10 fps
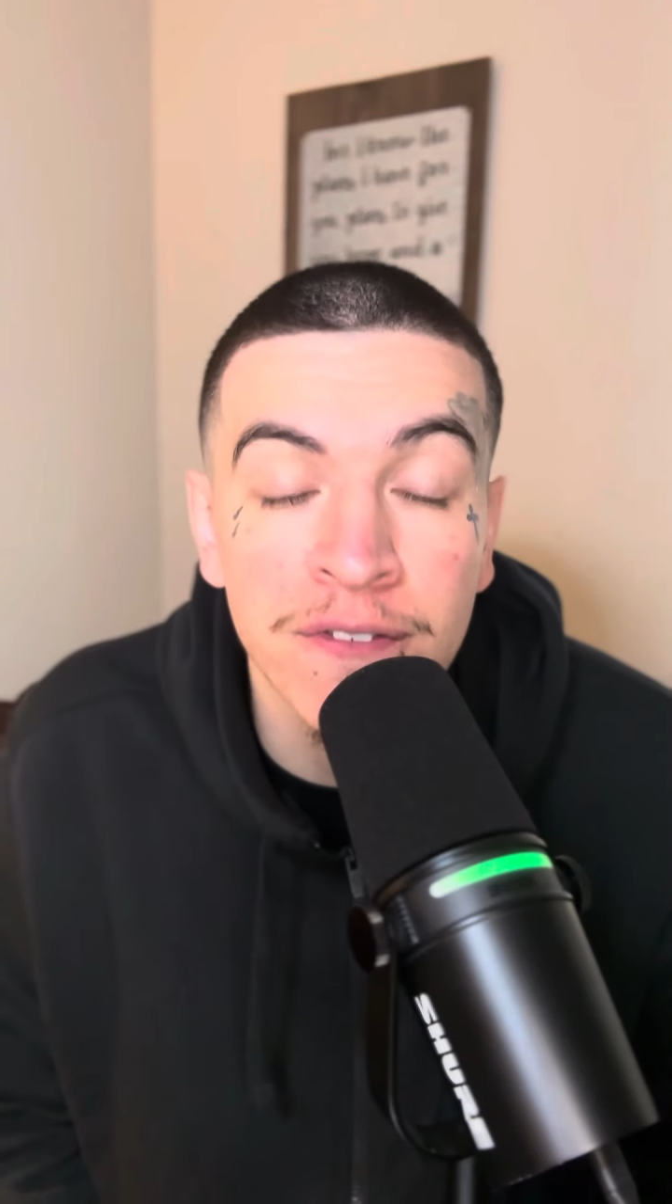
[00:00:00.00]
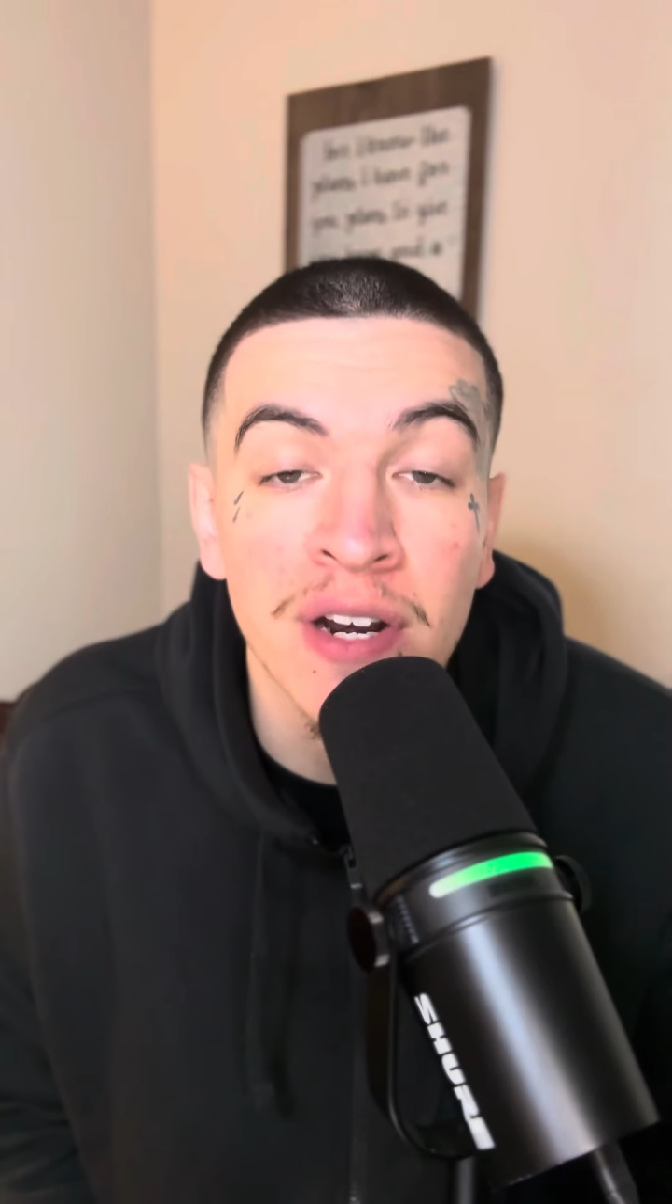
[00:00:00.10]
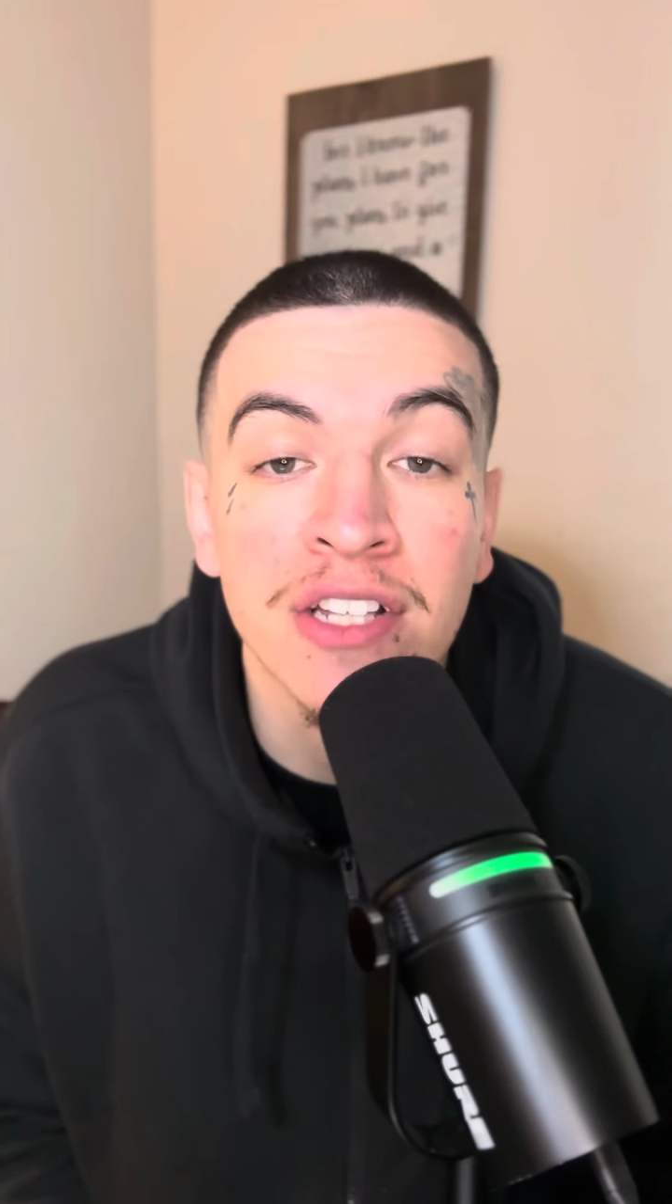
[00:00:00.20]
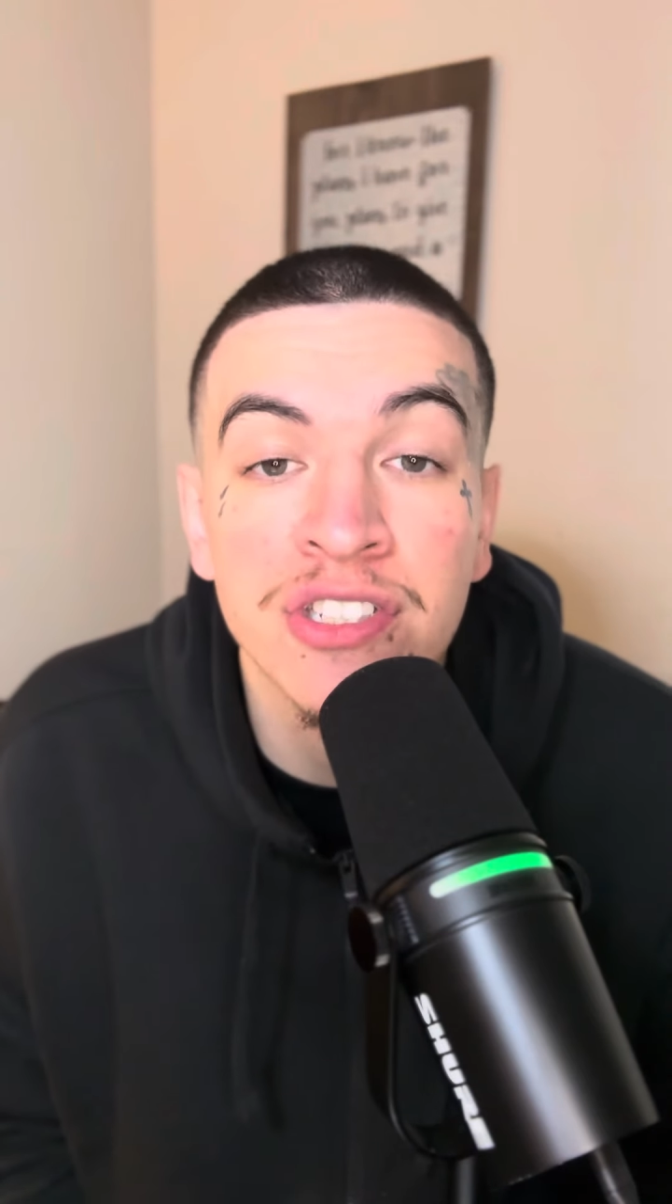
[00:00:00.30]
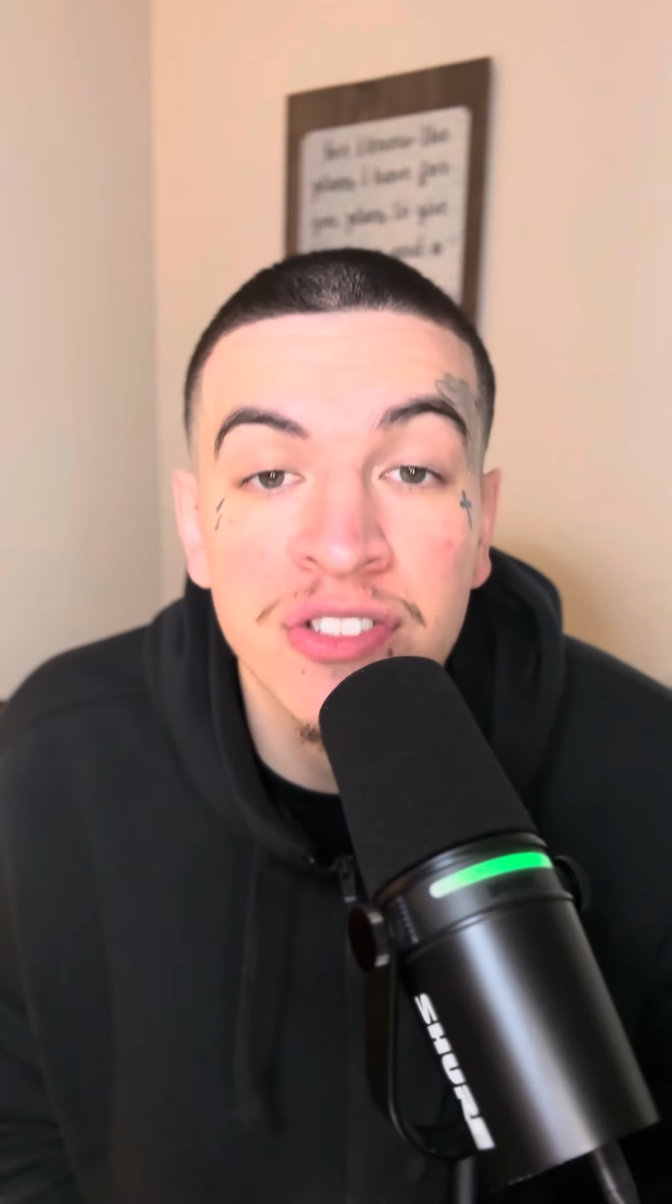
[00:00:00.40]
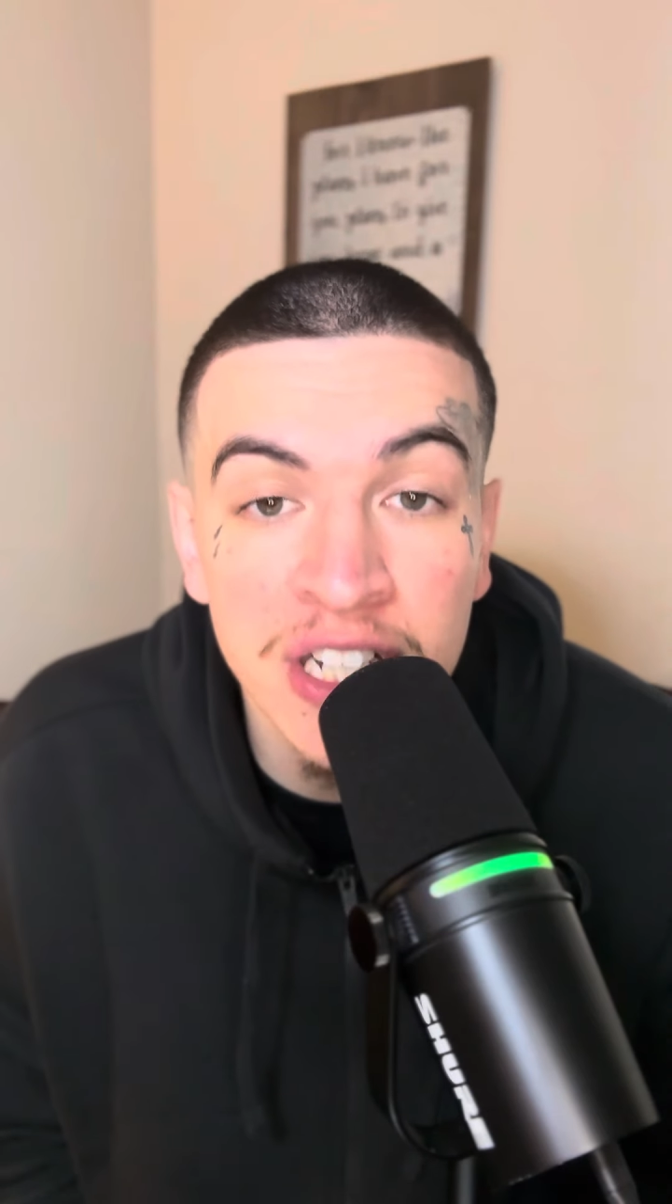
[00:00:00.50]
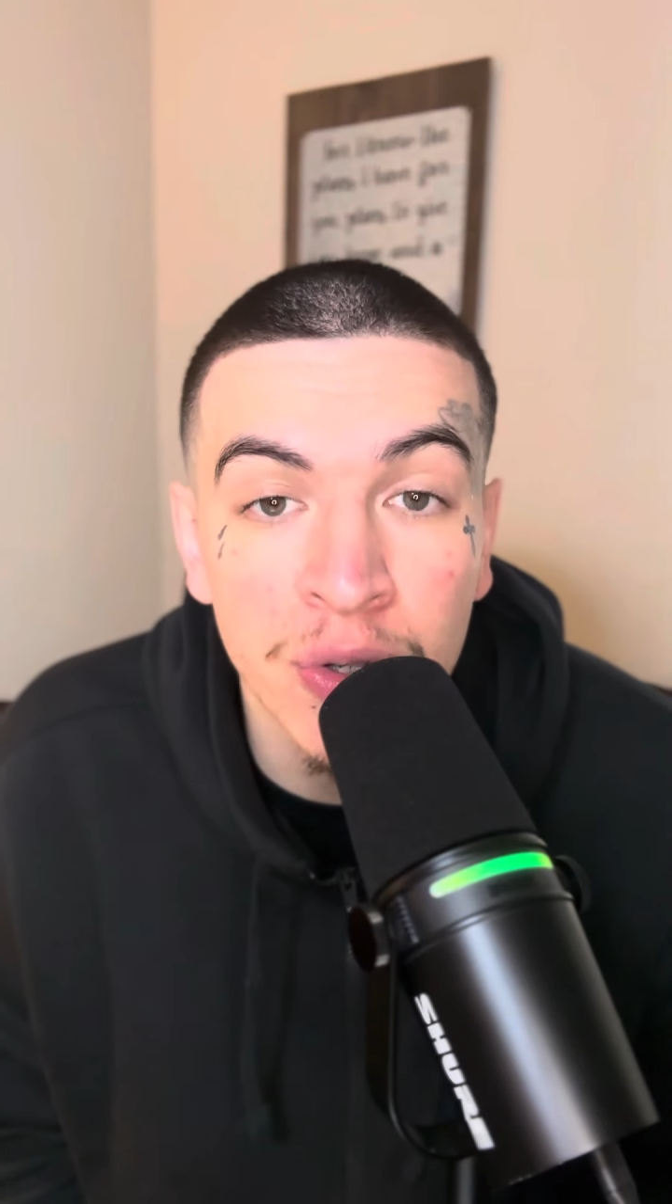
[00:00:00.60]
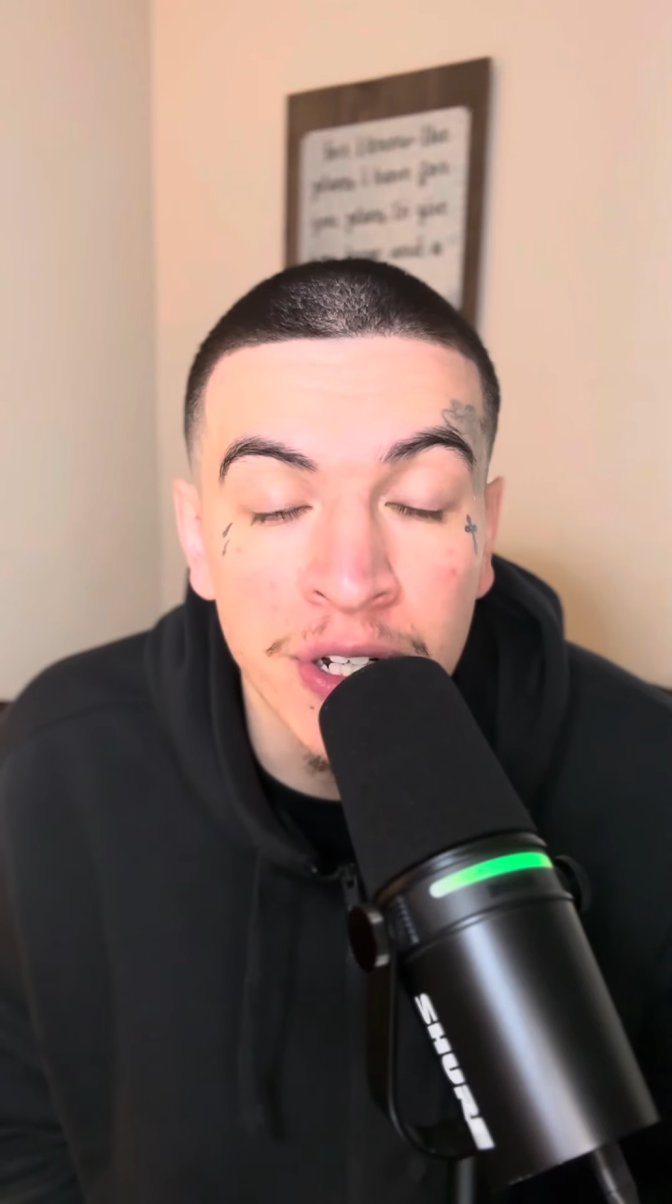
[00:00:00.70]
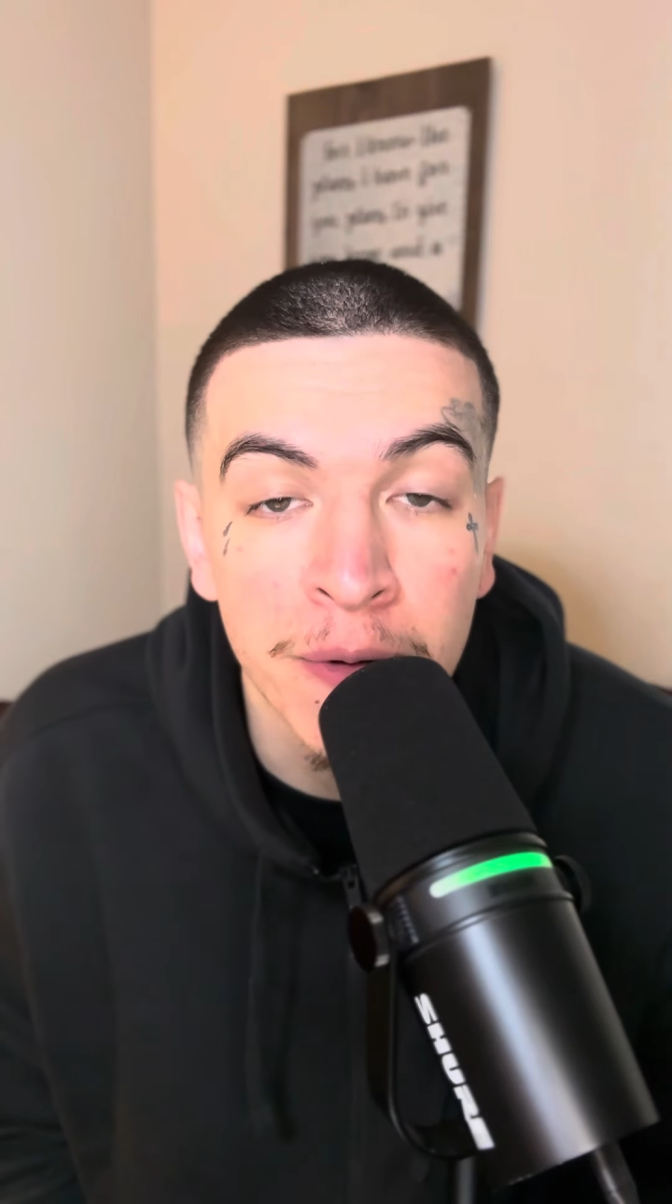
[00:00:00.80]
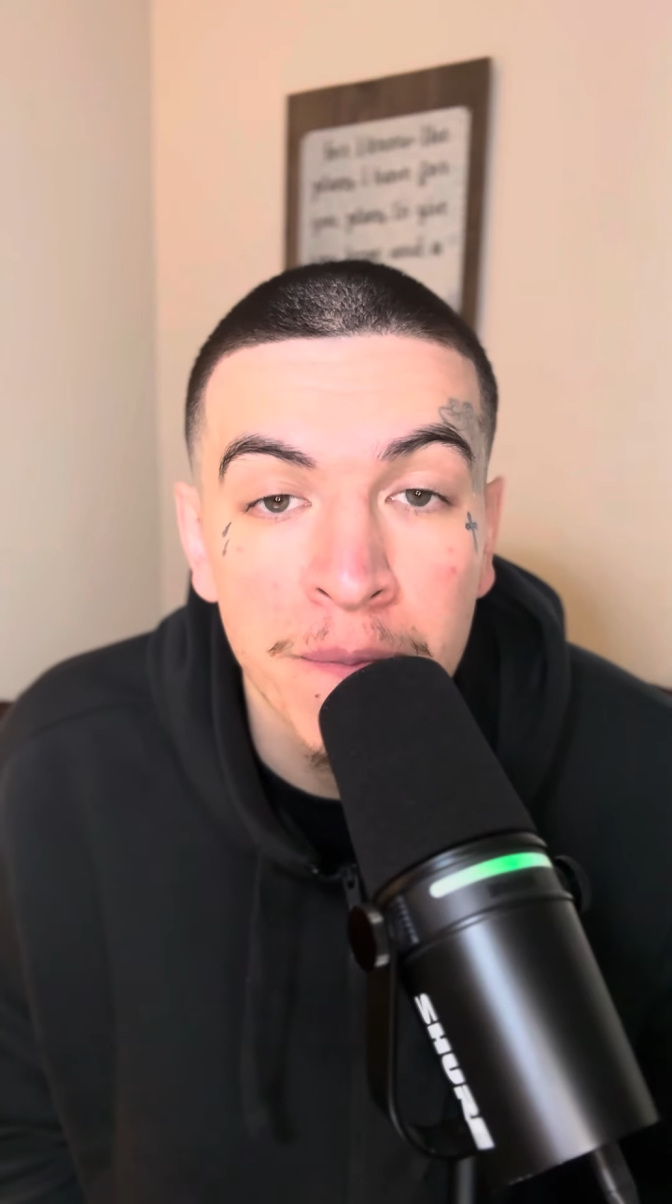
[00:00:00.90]

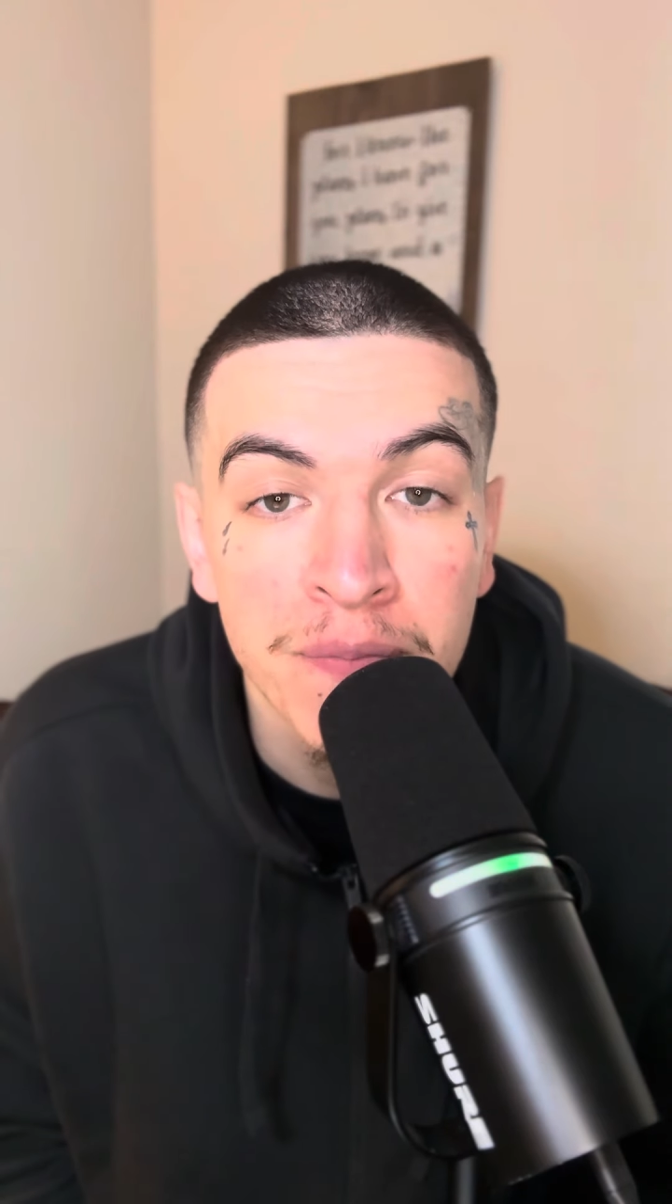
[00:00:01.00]
exterior.